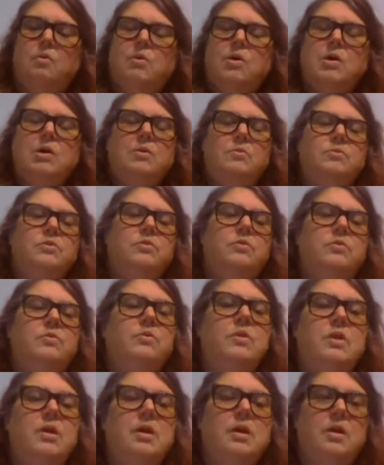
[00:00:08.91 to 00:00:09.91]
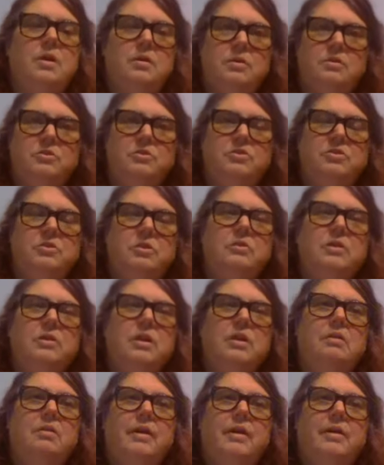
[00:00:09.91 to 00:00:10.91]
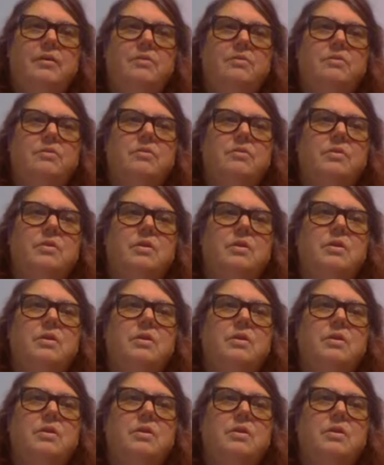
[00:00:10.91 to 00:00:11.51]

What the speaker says: Welcome to the shielding class